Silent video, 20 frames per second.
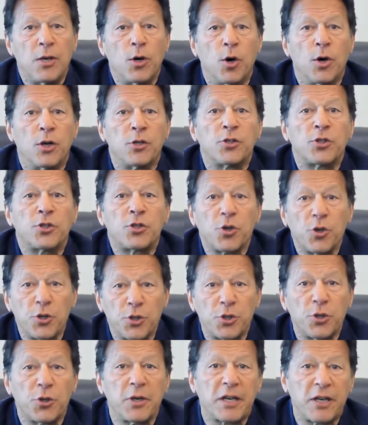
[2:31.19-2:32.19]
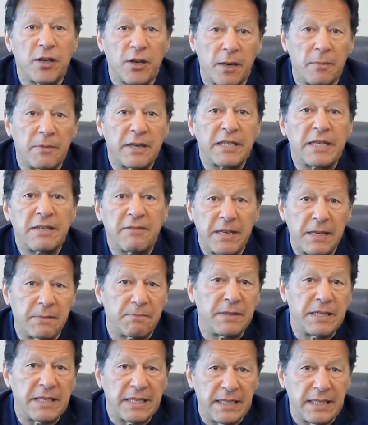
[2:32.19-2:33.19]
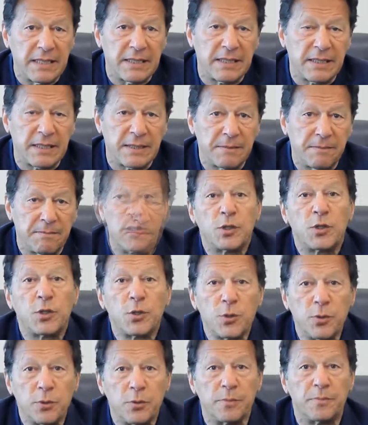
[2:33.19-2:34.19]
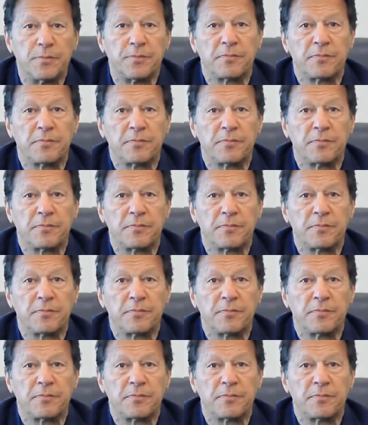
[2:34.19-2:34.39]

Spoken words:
on socio-economic development needs. 2.